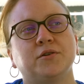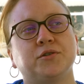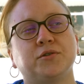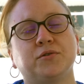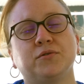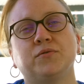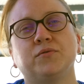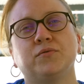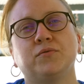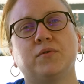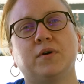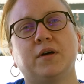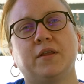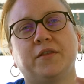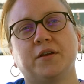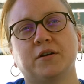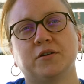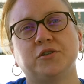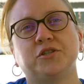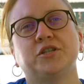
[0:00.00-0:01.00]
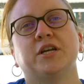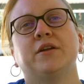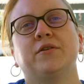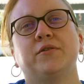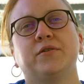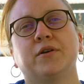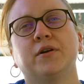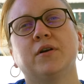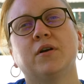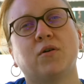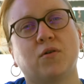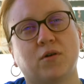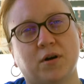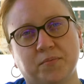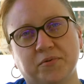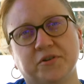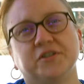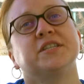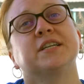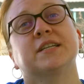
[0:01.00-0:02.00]
to their gender or
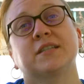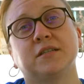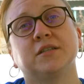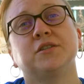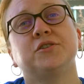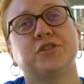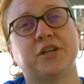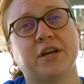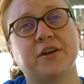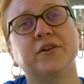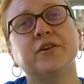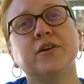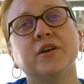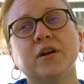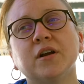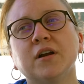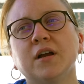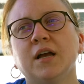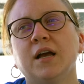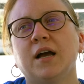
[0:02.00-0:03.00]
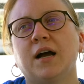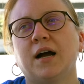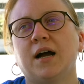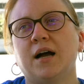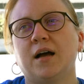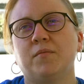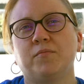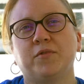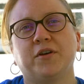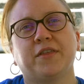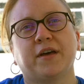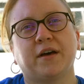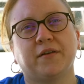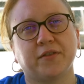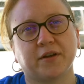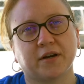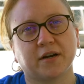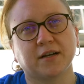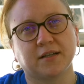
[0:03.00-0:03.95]
a predicted gender without their